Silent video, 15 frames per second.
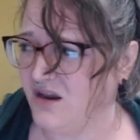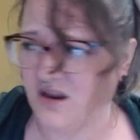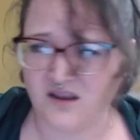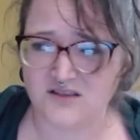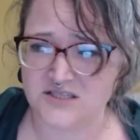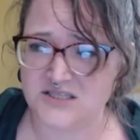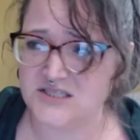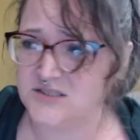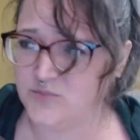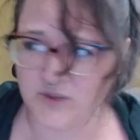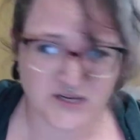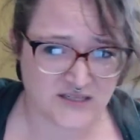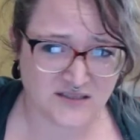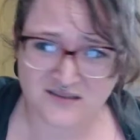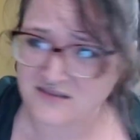
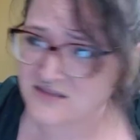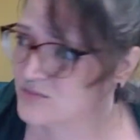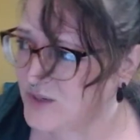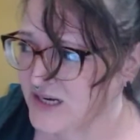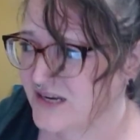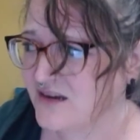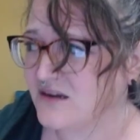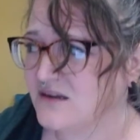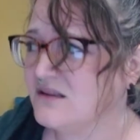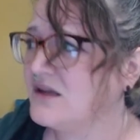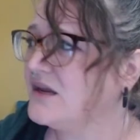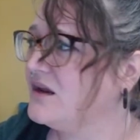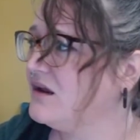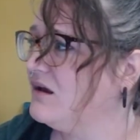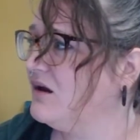Spinning and spinning.
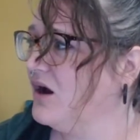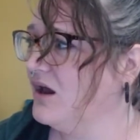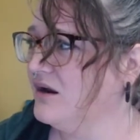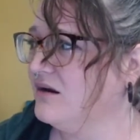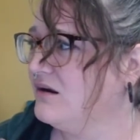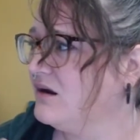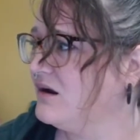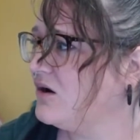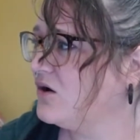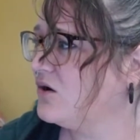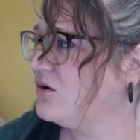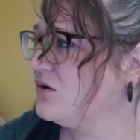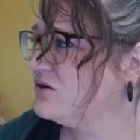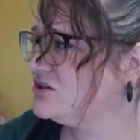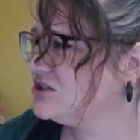Like, I don't
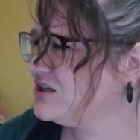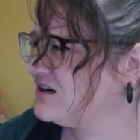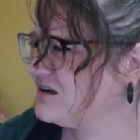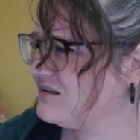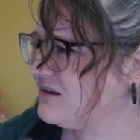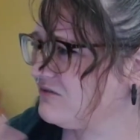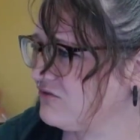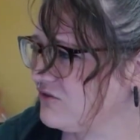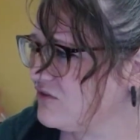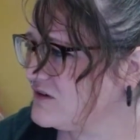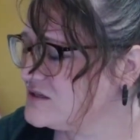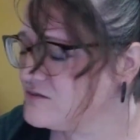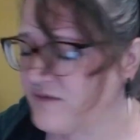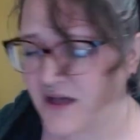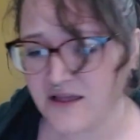know. Should I live for
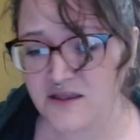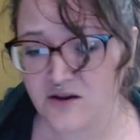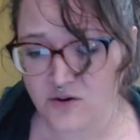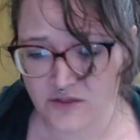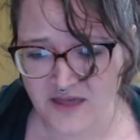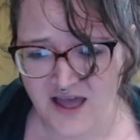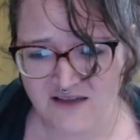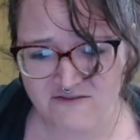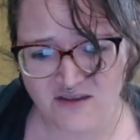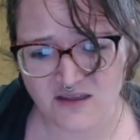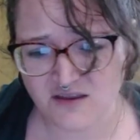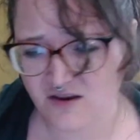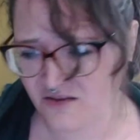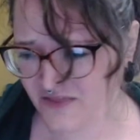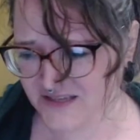this value or that
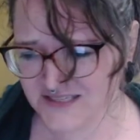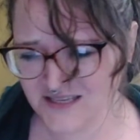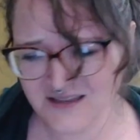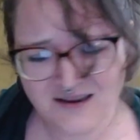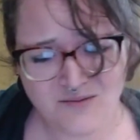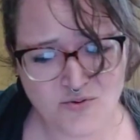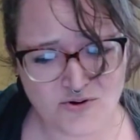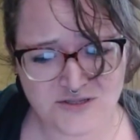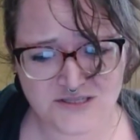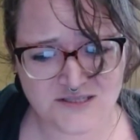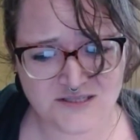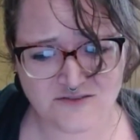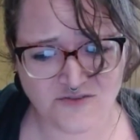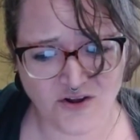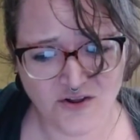value? And that's not a
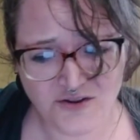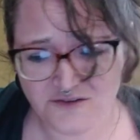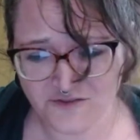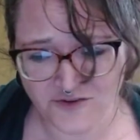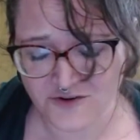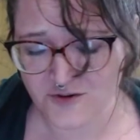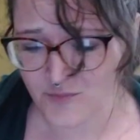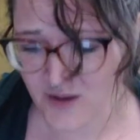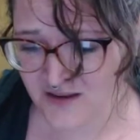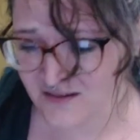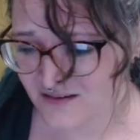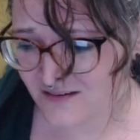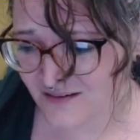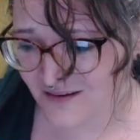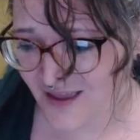person's fault if they're dependent.